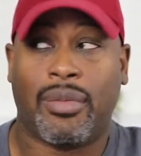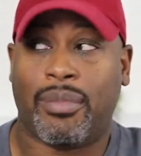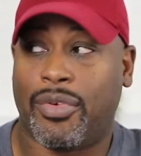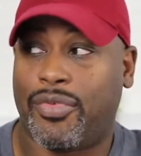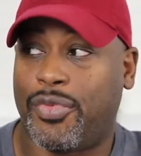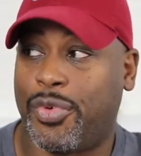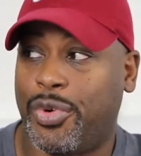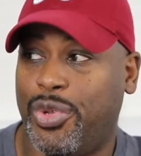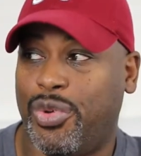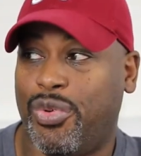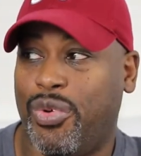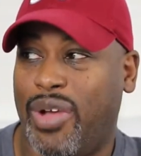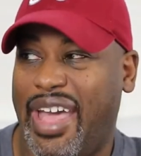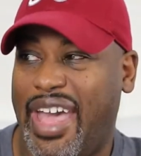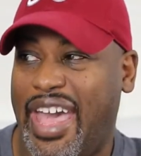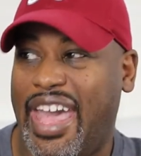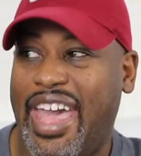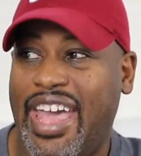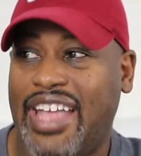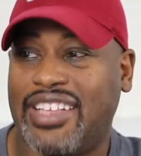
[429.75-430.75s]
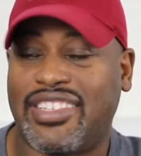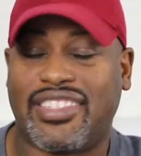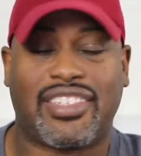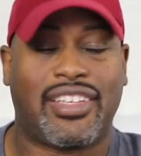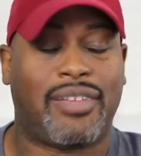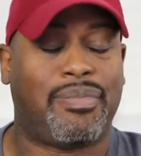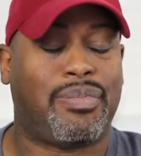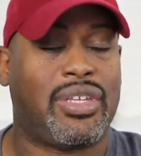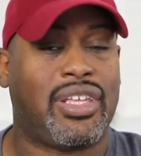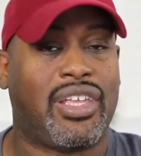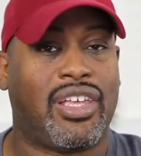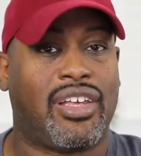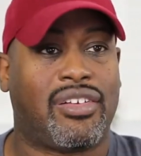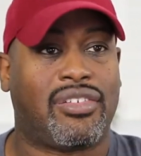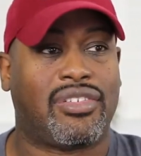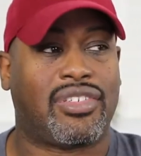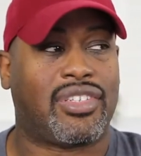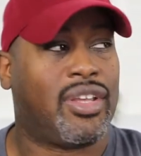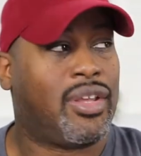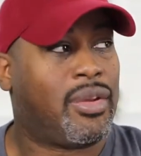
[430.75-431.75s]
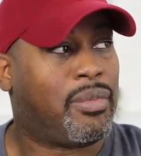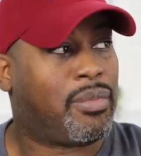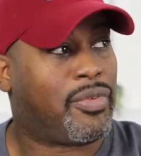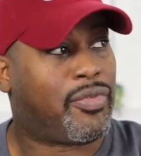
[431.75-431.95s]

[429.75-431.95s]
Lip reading: before you add something else,